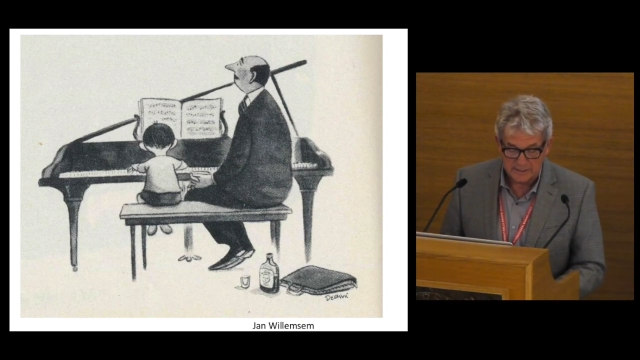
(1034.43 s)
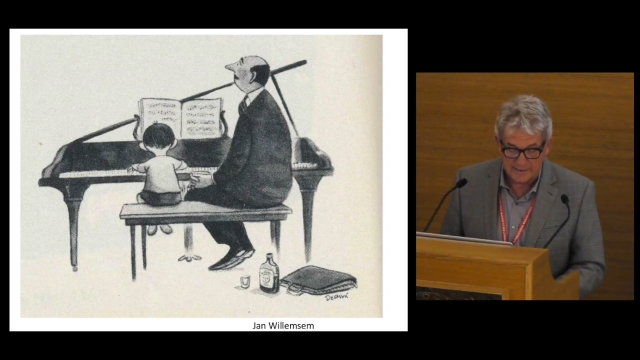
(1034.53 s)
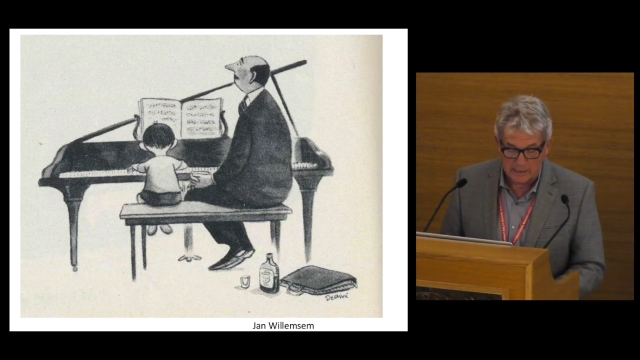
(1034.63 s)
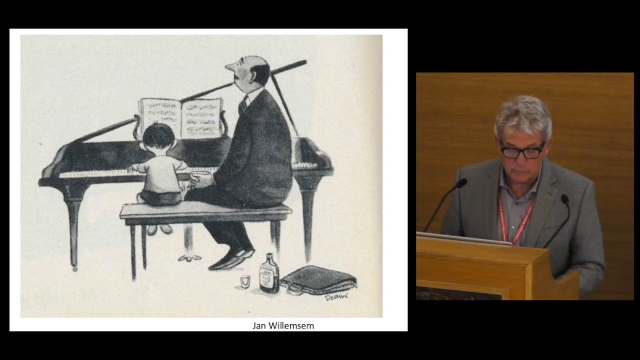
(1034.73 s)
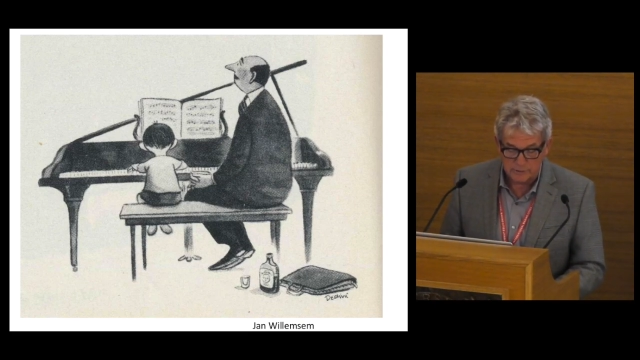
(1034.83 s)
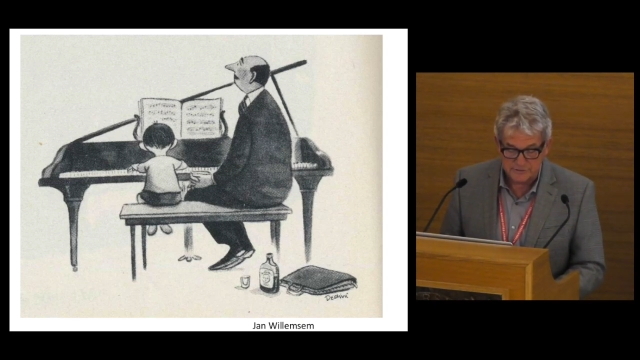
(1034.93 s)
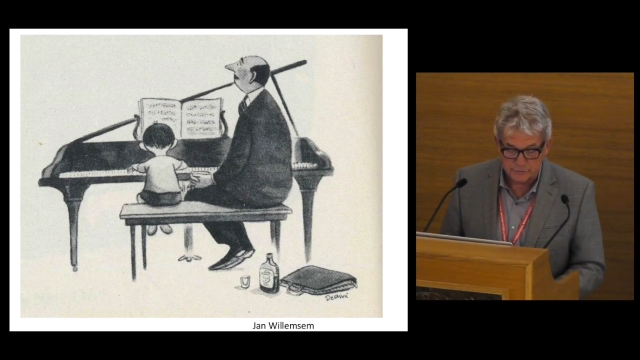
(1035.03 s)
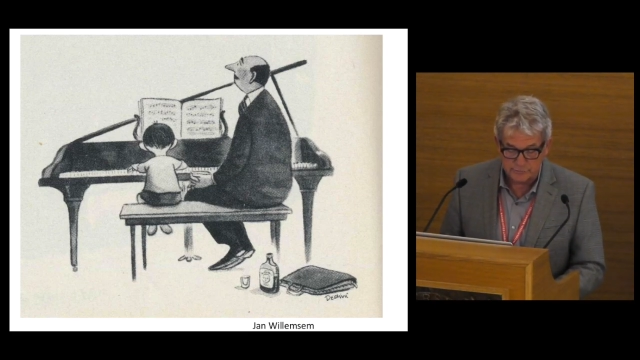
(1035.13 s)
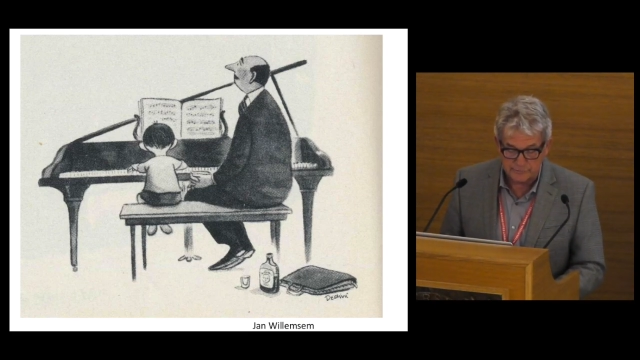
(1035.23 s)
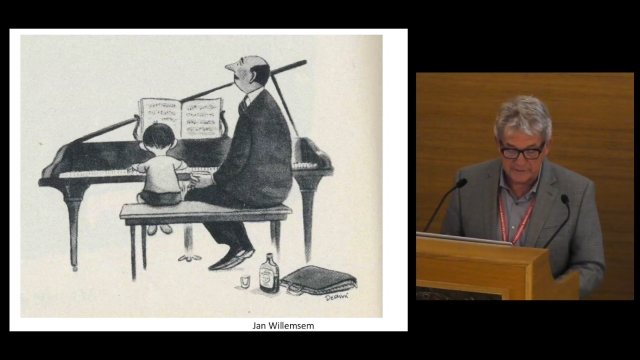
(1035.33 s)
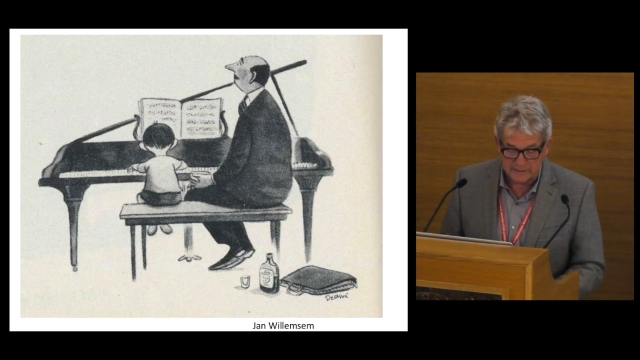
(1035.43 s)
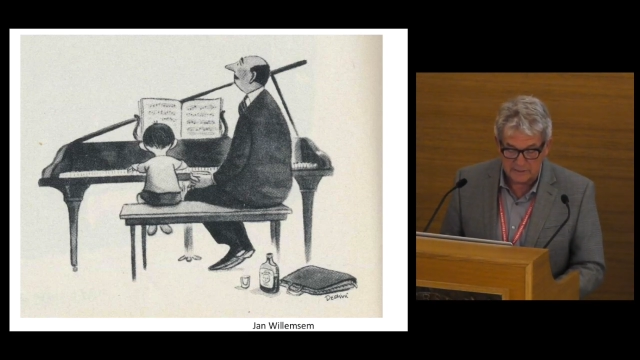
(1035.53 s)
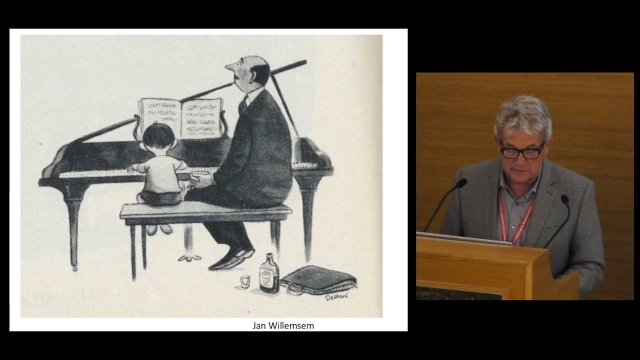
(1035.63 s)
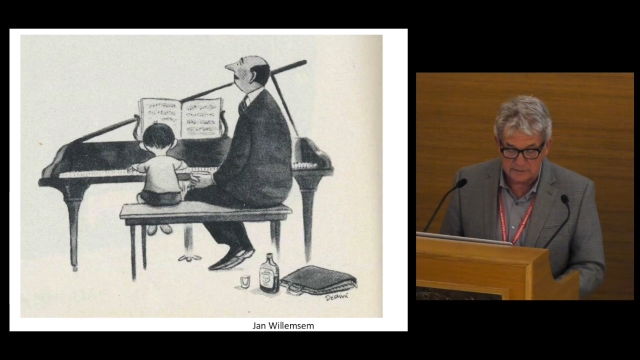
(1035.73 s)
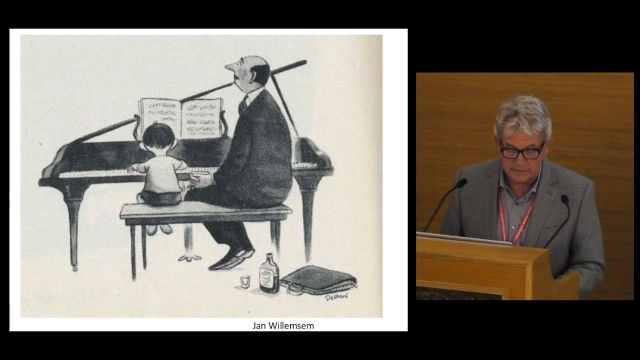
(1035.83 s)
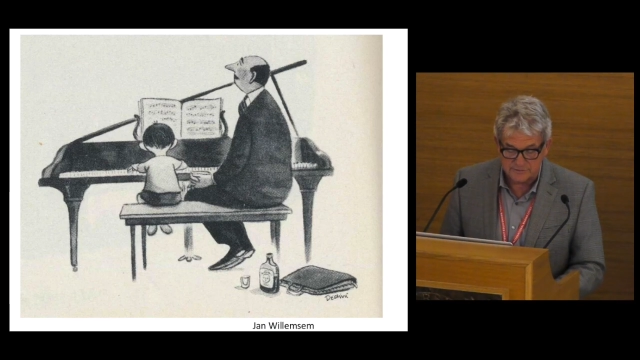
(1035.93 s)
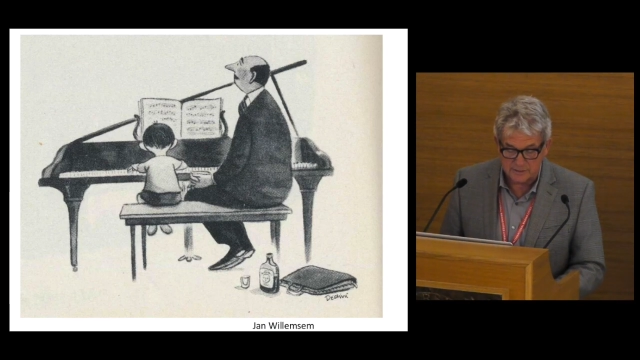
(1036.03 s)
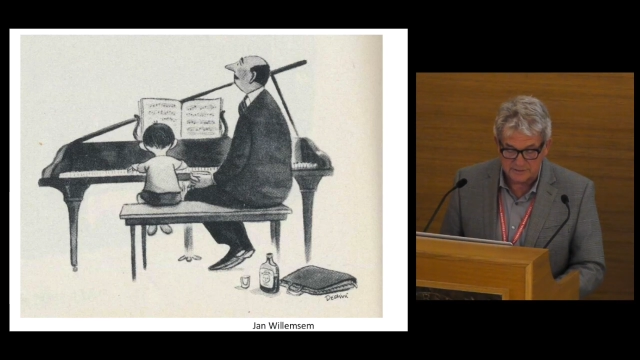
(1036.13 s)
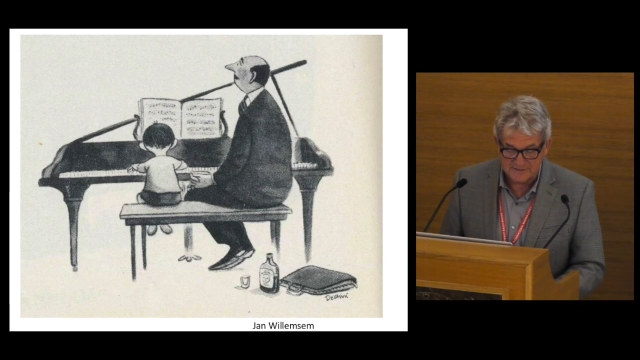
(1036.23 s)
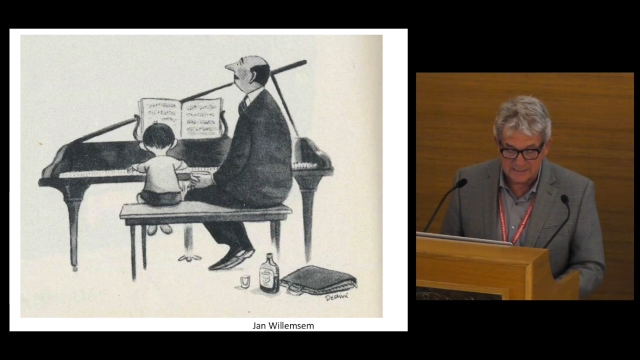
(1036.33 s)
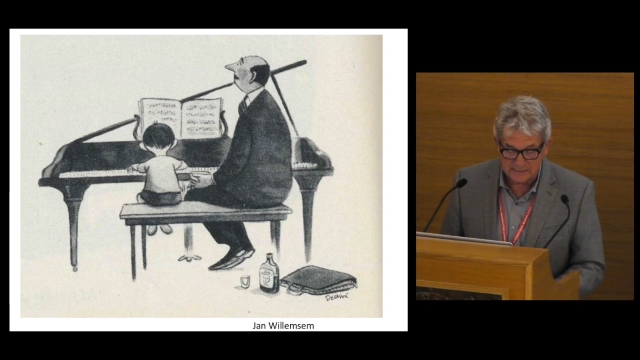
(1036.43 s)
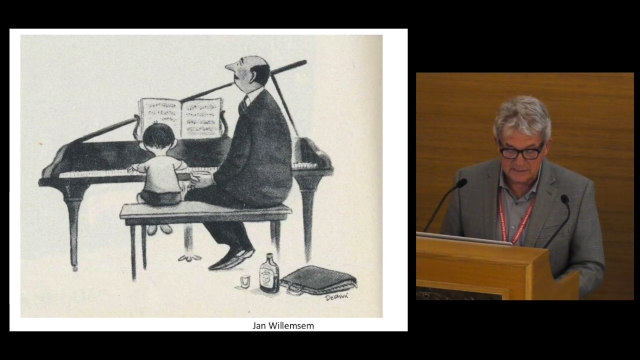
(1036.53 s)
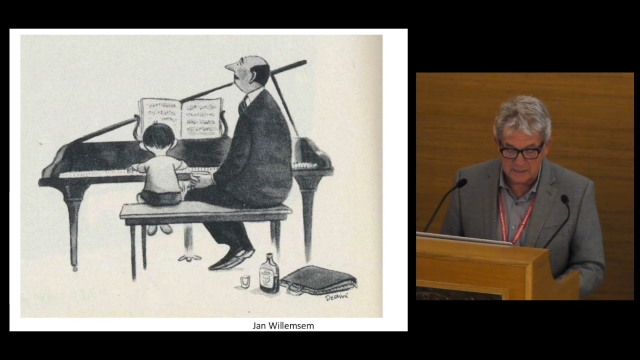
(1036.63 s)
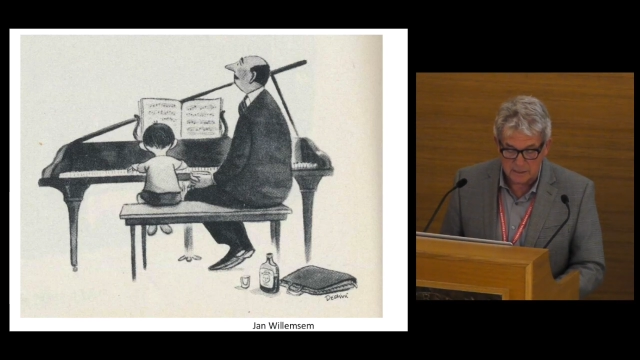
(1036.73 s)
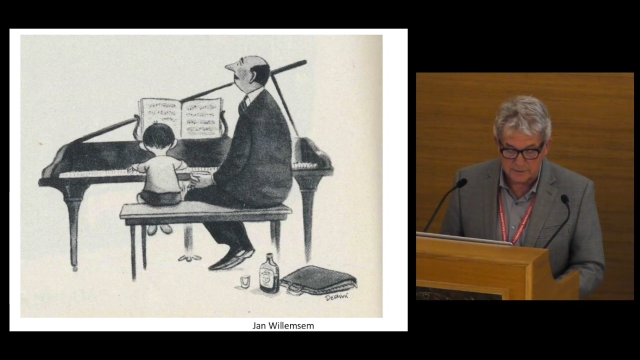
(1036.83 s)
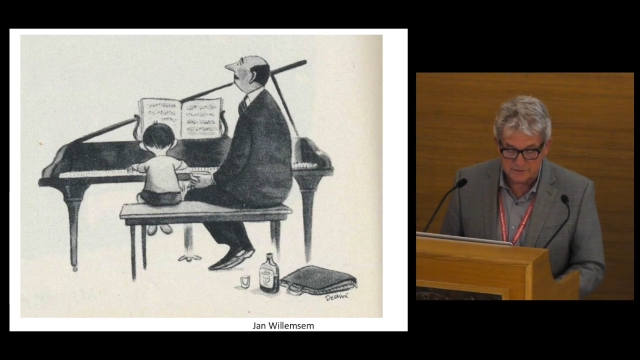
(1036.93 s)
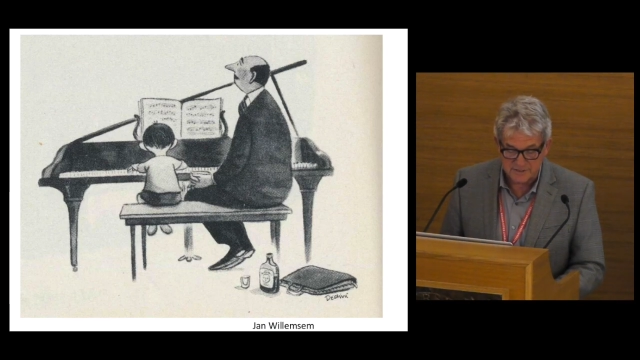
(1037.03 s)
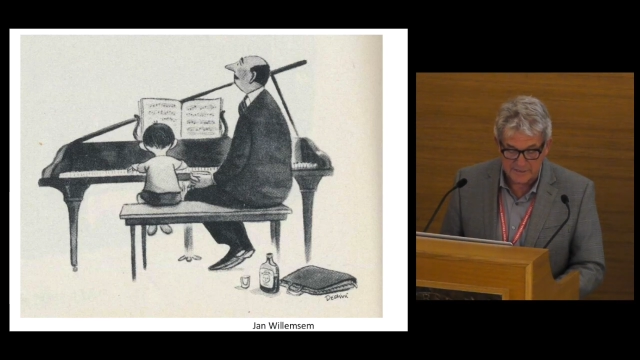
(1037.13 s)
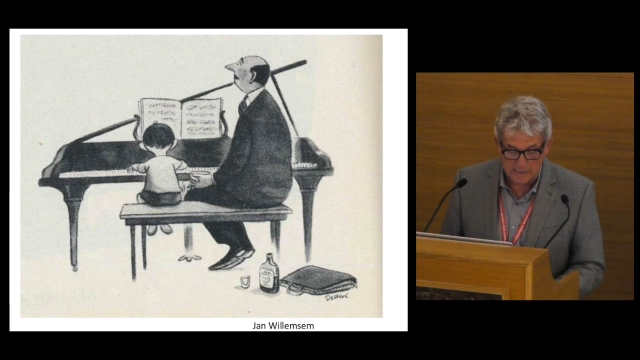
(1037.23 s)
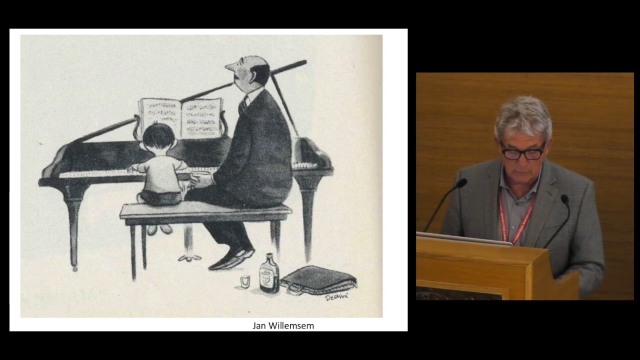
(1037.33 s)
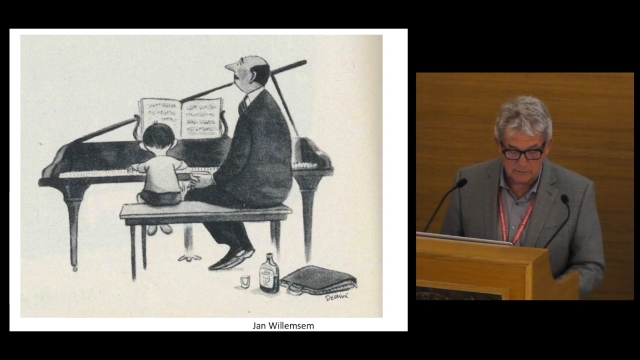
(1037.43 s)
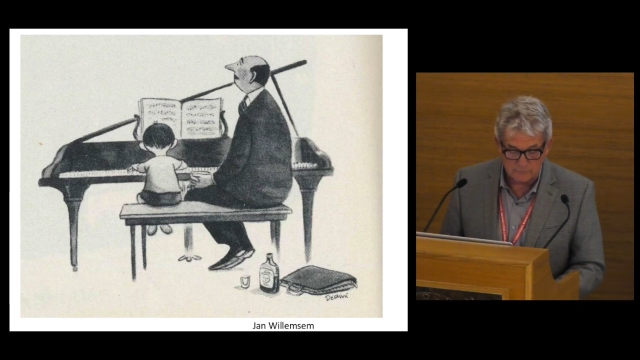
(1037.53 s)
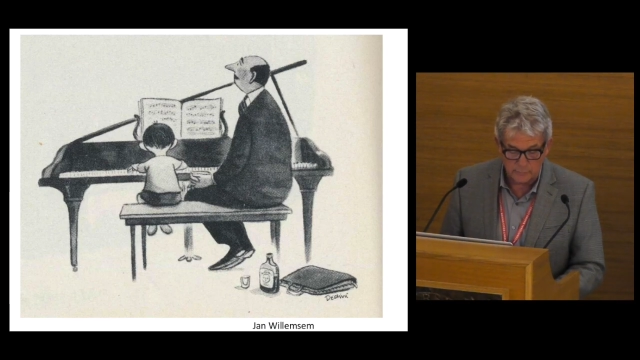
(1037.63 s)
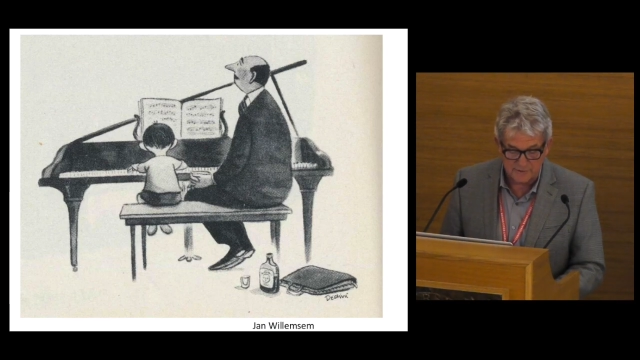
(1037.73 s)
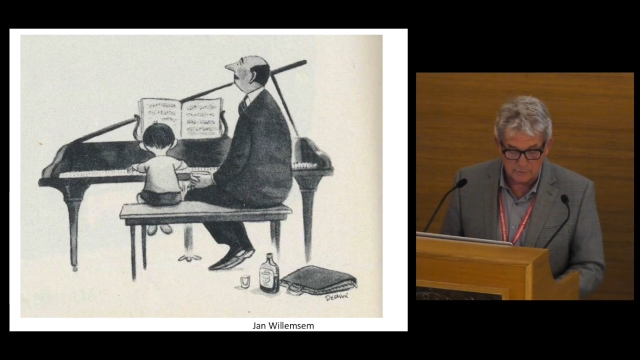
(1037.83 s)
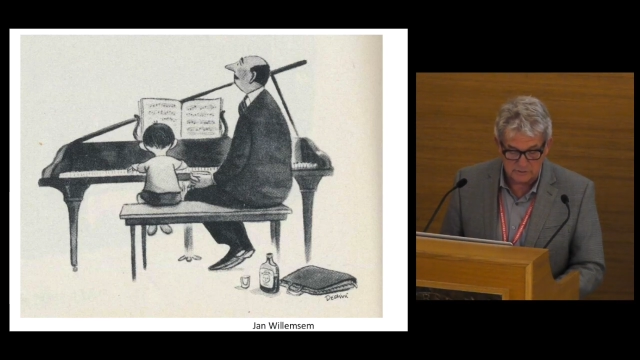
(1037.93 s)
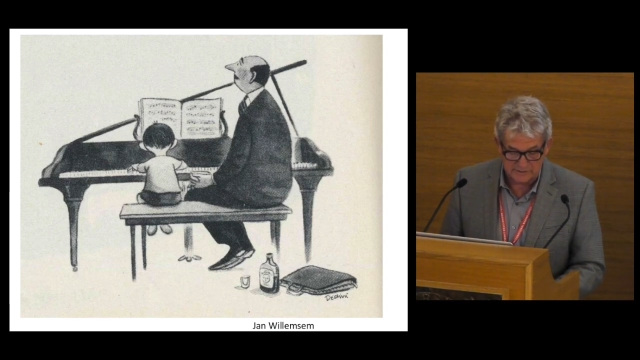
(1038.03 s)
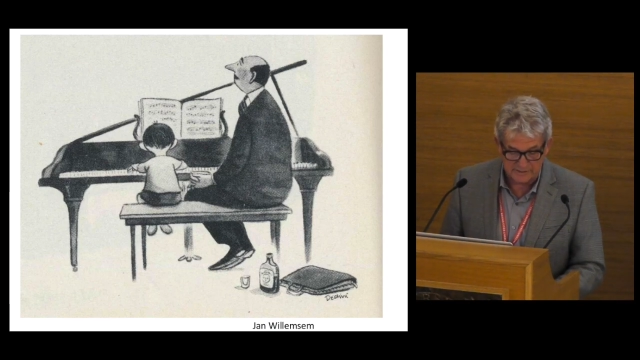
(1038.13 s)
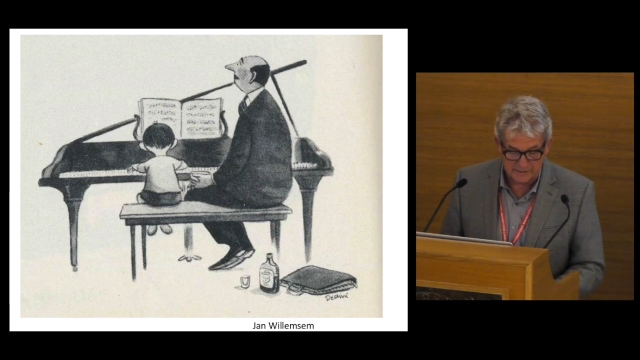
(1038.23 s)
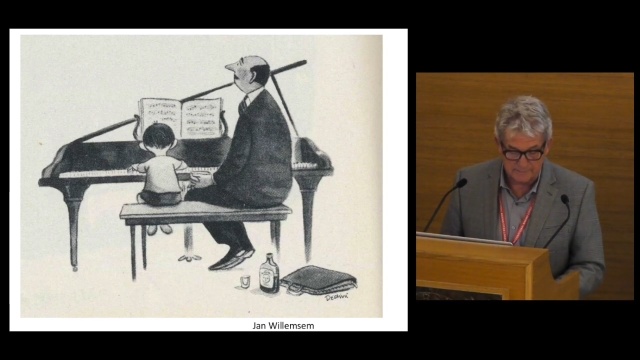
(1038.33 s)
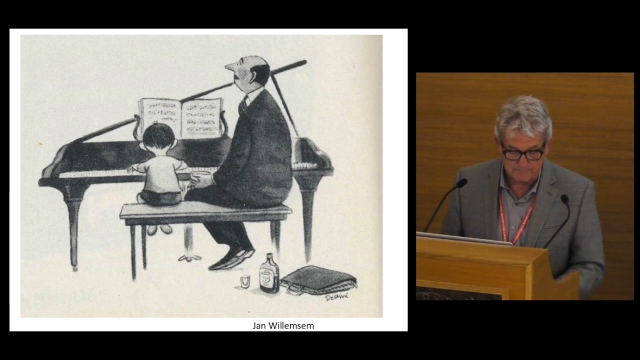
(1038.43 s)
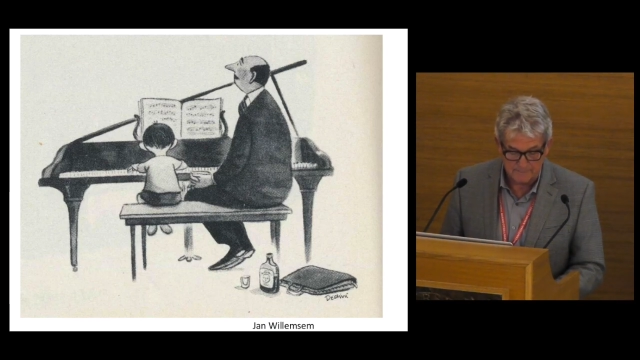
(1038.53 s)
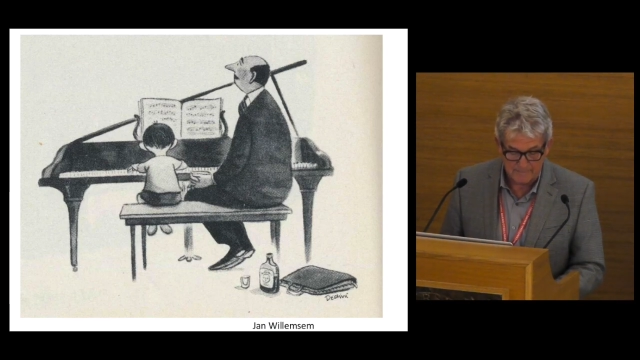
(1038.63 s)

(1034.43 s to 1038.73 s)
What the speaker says: An hour tutoring a teen garners an hour of window cleaning.